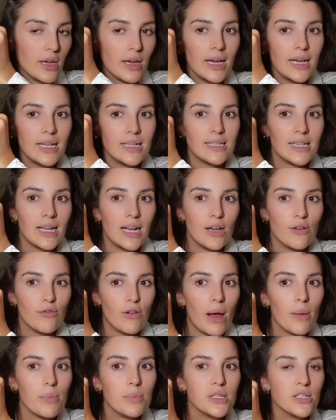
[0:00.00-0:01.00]
until it
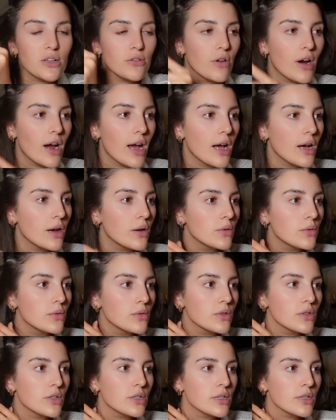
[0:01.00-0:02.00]
wraps
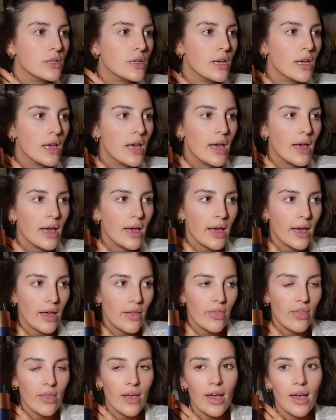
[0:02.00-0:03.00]
around,
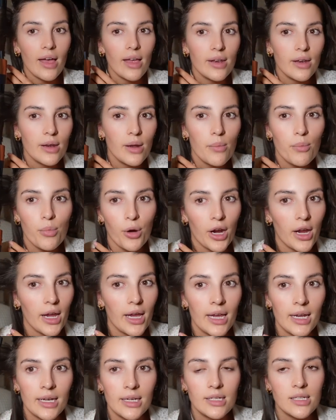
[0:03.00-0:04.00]
and then bring it
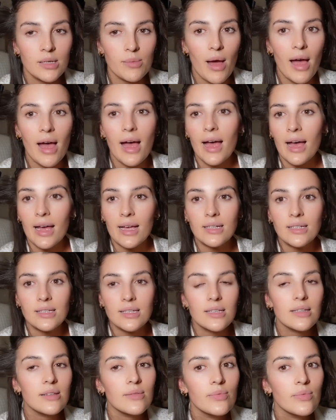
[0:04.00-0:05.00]
into my head,
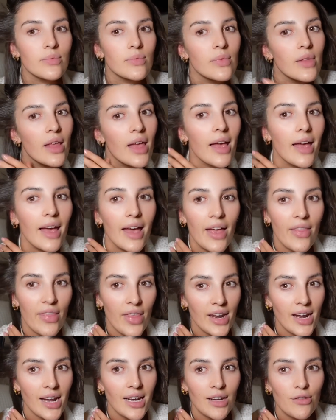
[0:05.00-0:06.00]
and
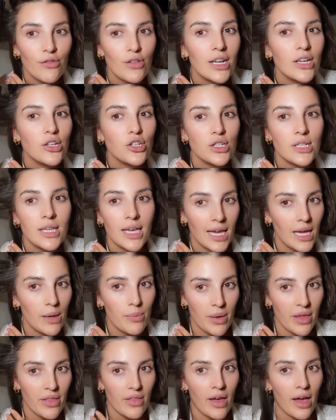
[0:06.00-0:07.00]
then I literally just
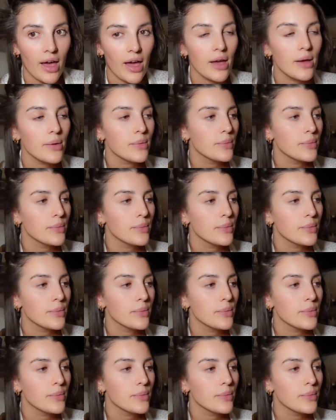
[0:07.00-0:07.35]
keep it there.